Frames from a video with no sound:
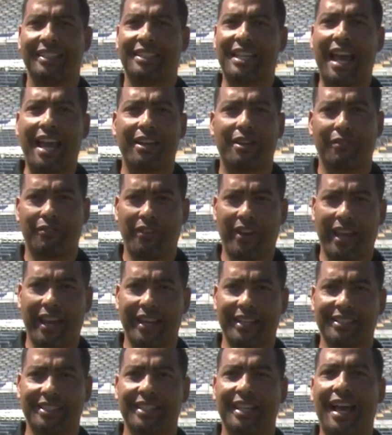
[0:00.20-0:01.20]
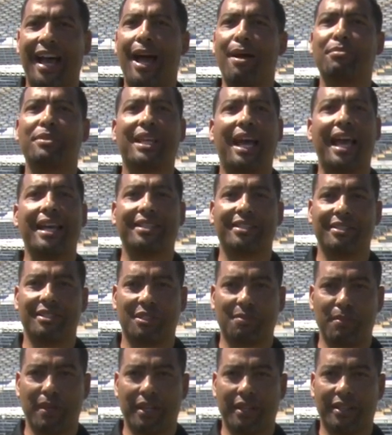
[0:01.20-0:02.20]
Tiger fans, I'm Tyson
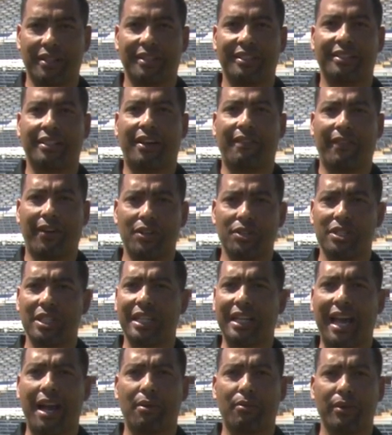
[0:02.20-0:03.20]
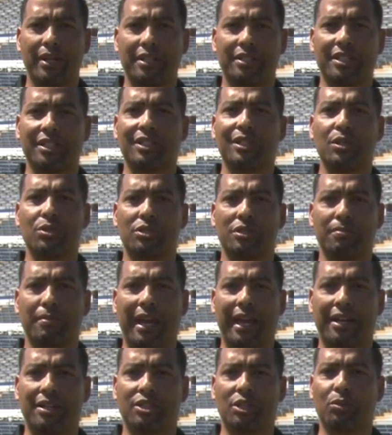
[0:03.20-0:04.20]
Smith, Diversity and Outreach Inclusion
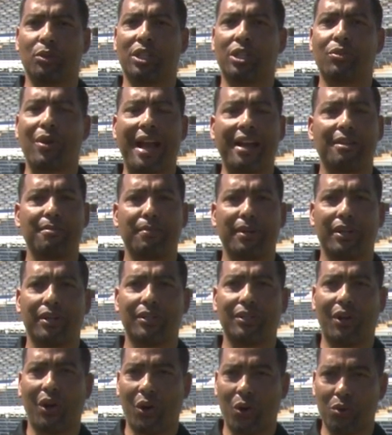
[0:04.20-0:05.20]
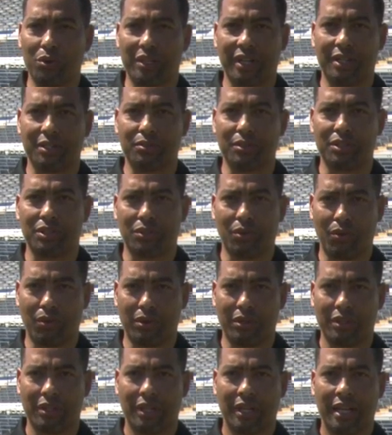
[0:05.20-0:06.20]
Manager with Cracker Barrel Old Country
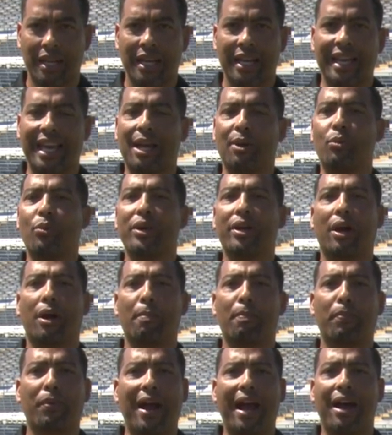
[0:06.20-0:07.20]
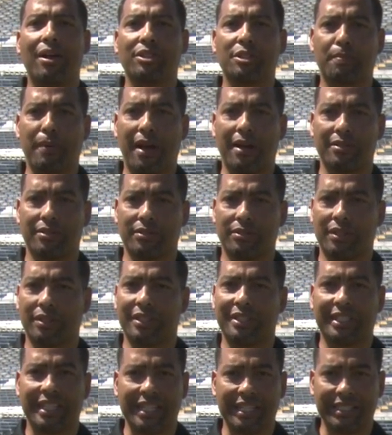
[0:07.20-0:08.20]
Store. And we are proud sponsors of
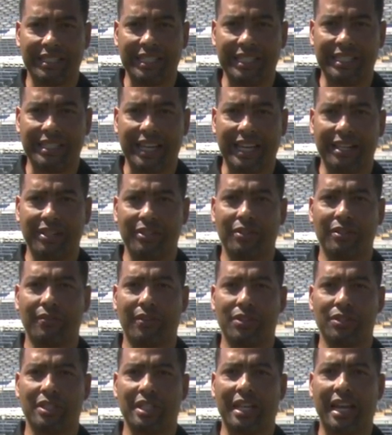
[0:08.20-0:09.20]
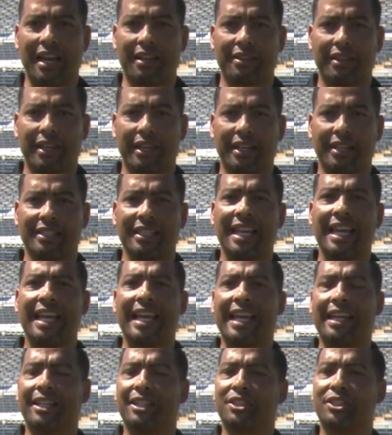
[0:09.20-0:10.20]
the Tennessee State University Athletics
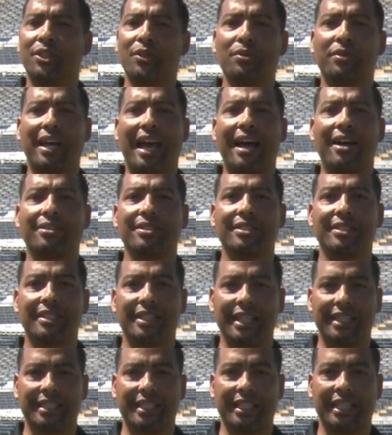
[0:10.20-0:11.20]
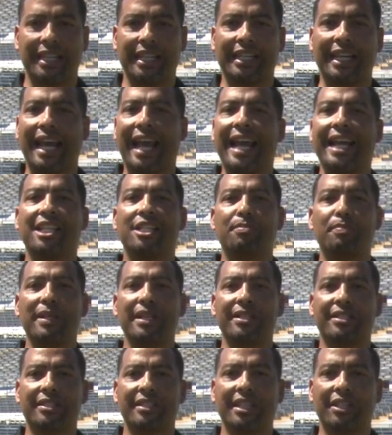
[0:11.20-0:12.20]
and the 2016
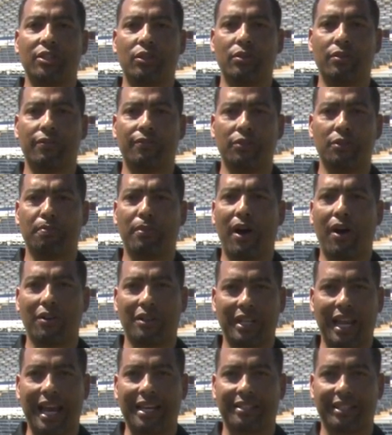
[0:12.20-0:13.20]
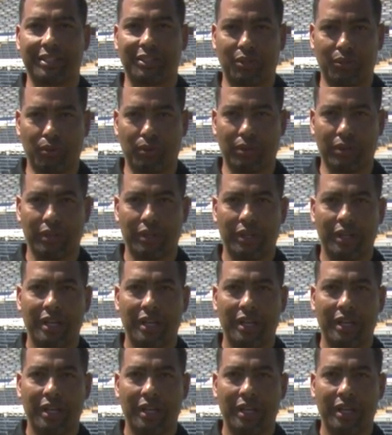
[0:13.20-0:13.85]
HBCU Football Classic Tour,